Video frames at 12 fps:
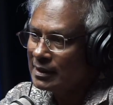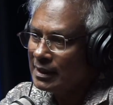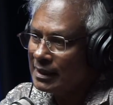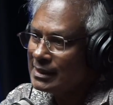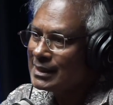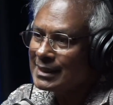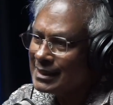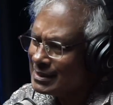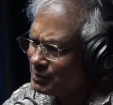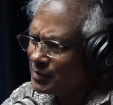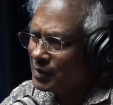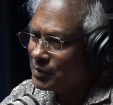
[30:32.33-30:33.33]
These are things
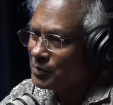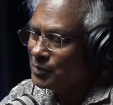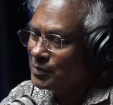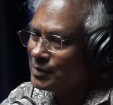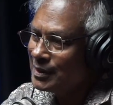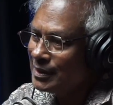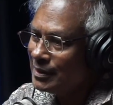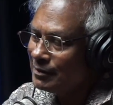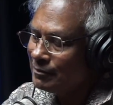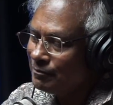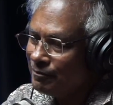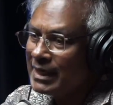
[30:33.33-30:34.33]
we got to
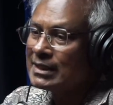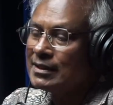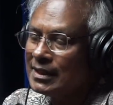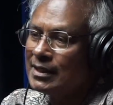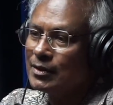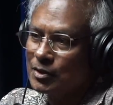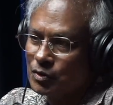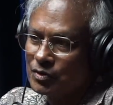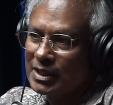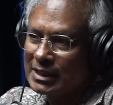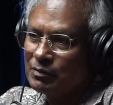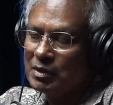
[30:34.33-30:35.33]
factor into the
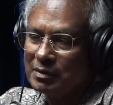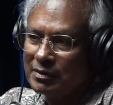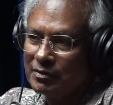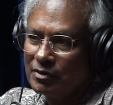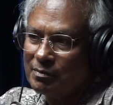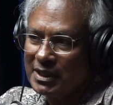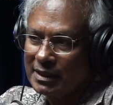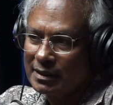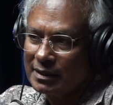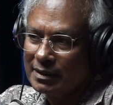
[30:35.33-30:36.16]
society we are dreaming.